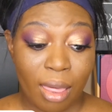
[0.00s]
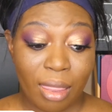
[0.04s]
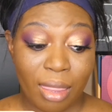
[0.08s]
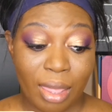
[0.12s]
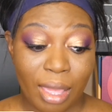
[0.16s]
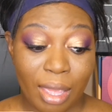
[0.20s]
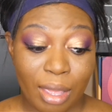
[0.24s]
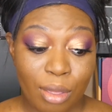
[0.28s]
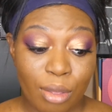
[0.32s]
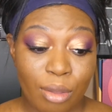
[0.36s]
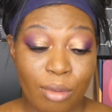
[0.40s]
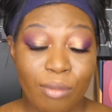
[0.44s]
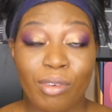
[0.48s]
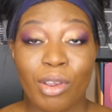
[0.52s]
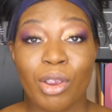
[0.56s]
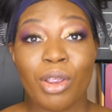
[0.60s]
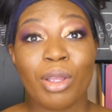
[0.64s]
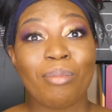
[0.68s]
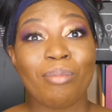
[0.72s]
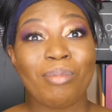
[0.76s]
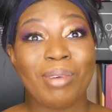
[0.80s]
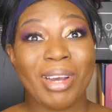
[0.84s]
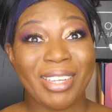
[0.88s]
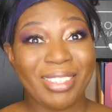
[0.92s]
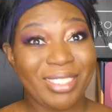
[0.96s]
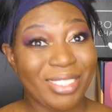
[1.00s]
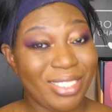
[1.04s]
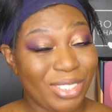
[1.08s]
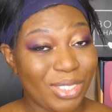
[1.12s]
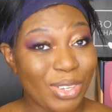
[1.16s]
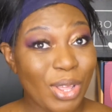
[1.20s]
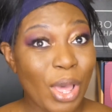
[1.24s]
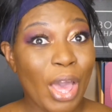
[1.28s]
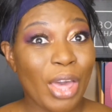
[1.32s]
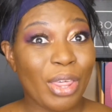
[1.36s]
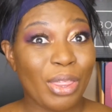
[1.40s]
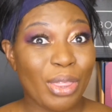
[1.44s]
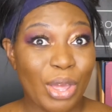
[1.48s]
Thank you very much.
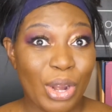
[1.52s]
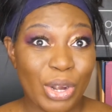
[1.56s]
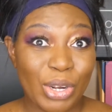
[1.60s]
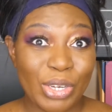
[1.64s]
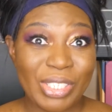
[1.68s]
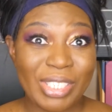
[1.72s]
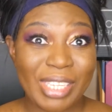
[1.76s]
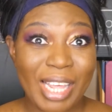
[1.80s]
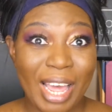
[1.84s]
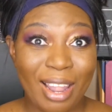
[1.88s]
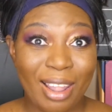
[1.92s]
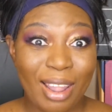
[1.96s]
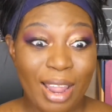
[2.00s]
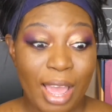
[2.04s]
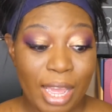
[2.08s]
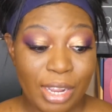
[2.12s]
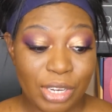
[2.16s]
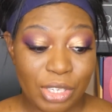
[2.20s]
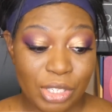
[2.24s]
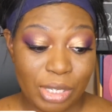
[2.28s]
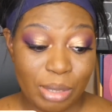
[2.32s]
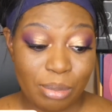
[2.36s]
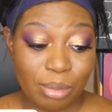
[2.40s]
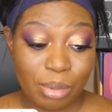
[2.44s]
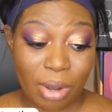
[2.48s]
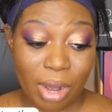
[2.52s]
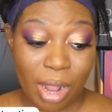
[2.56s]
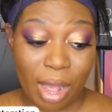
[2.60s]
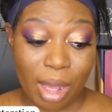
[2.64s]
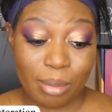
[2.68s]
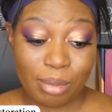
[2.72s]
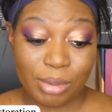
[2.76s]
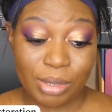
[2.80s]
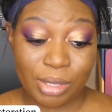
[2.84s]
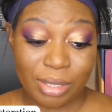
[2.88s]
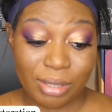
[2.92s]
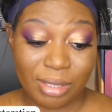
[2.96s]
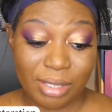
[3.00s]
There's a lot cheaper
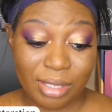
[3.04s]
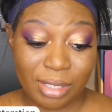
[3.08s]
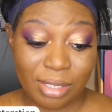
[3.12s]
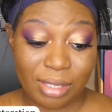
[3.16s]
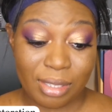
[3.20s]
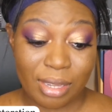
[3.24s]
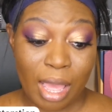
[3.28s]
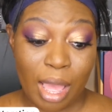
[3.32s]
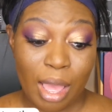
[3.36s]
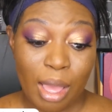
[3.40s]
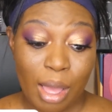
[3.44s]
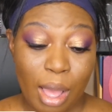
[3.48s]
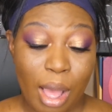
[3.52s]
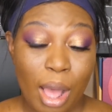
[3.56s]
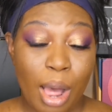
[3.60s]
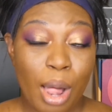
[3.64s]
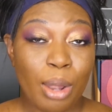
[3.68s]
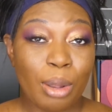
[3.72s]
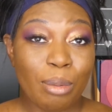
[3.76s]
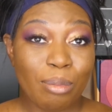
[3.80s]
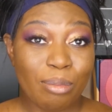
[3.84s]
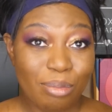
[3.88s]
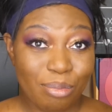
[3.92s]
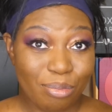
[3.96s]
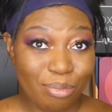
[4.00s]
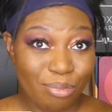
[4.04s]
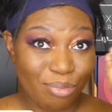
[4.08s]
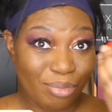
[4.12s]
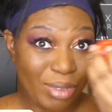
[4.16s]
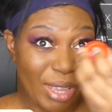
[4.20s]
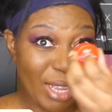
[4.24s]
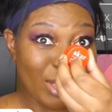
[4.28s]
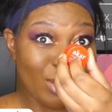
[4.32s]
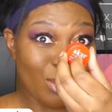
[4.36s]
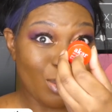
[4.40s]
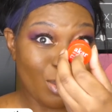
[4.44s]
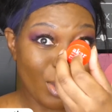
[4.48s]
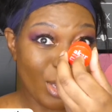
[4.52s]
options. I'll
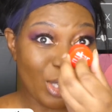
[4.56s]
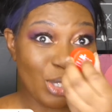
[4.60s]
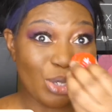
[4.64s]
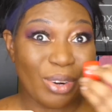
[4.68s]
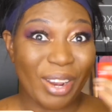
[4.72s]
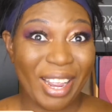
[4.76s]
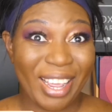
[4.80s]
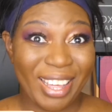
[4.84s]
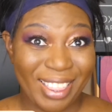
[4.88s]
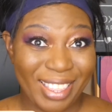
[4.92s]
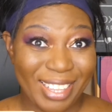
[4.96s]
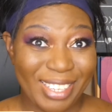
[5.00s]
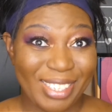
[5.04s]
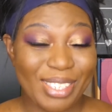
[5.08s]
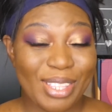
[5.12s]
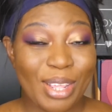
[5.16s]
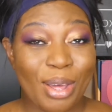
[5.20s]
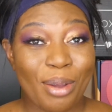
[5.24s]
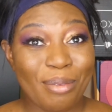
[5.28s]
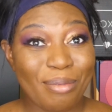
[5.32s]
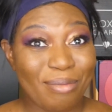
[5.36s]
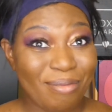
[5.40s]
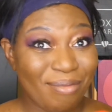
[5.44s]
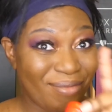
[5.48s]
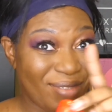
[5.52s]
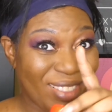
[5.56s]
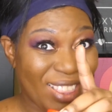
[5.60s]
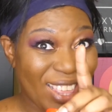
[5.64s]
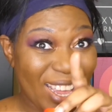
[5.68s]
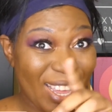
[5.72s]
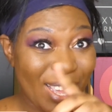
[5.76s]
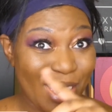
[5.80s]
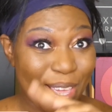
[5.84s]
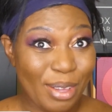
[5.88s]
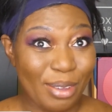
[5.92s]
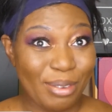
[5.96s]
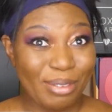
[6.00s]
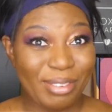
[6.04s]
enjoy trying this though.
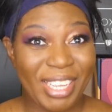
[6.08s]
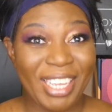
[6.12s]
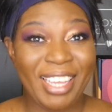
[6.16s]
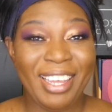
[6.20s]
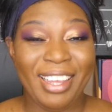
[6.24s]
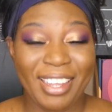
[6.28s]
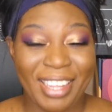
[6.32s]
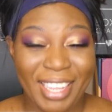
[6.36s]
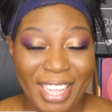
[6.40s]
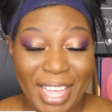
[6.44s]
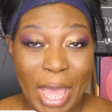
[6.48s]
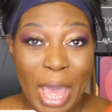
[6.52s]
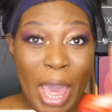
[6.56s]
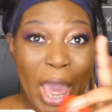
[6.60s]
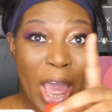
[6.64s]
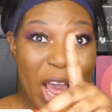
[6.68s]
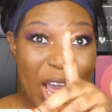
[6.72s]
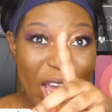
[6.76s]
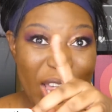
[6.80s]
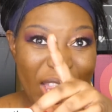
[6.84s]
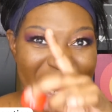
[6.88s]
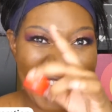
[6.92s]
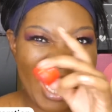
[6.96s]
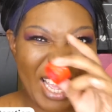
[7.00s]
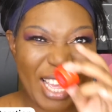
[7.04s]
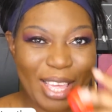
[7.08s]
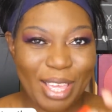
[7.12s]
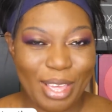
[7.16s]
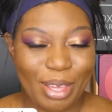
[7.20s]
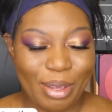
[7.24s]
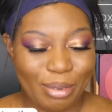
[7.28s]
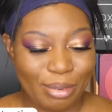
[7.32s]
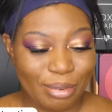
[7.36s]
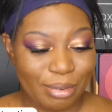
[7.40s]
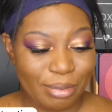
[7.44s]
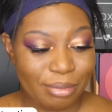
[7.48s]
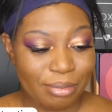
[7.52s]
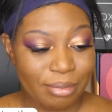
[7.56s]
Thank you. Thank
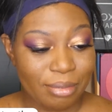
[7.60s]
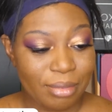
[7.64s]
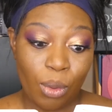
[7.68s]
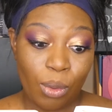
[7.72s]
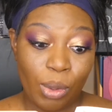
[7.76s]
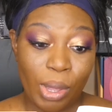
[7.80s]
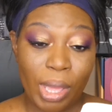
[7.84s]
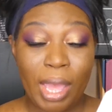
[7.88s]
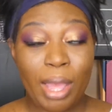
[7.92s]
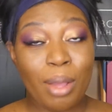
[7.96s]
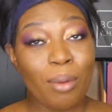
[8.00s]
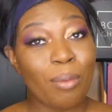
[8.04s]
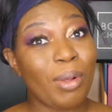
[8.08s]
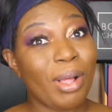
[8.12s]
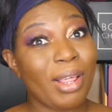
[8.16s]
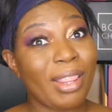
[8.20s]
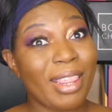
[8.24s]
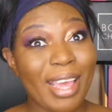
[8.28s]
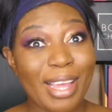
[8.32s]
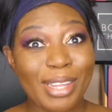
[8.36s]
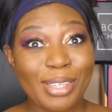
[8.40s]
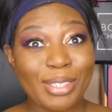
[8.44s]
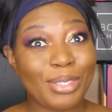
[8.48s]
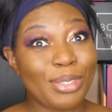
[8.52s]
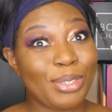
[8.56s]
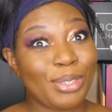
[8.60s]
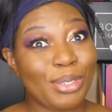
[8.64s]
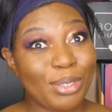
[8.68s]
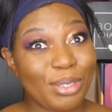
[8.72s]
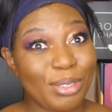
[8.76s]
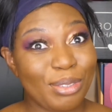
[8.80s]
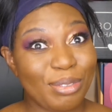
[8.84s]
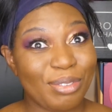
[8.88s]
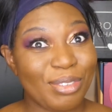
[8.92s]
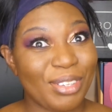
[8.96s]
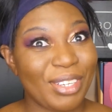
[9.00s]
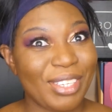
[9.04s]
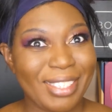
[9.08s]
you. Okay, well that's
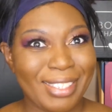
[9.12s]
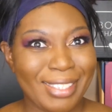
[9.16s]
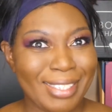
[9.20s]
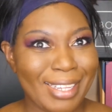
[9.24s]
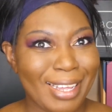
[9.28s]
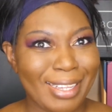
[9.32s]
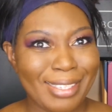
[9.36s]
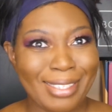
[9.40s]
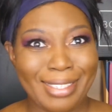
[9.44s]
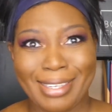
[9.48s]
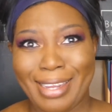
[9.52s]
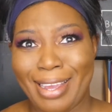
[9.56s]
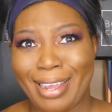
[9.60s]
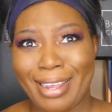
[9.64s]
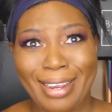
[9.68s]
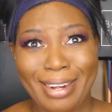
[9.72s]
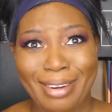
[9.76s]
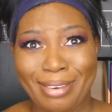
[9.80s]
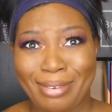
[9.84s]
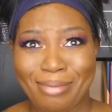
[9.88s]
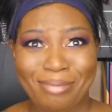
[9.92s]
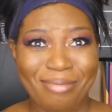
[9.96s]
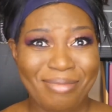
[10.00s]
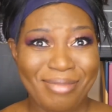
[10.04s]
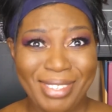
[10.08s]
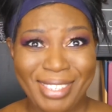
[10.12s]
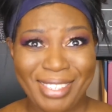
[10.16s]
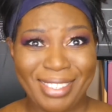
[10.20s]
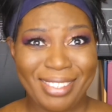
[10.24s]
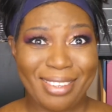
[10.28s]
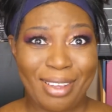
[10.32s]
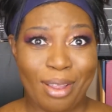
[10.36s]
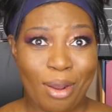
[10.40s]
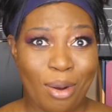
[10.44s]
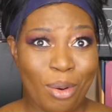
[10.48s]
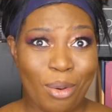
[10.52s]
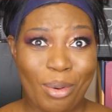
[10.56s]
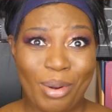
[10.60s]
2 full-sized items.
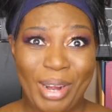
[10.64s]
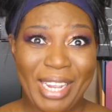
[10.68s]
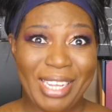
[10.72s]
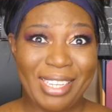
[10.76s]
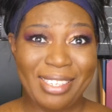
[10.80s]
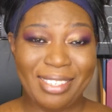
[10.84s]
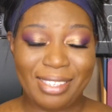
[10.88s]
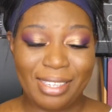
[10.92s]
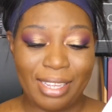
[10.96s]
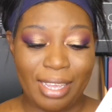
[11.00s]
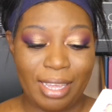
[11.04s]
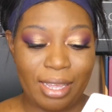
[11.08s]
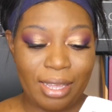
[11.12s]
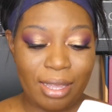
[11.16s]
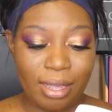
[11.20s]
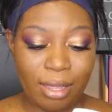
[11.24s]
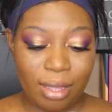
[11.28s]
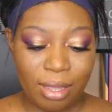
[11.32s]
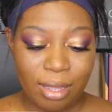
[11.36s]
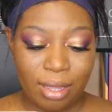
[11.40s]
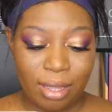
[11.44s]
Crazy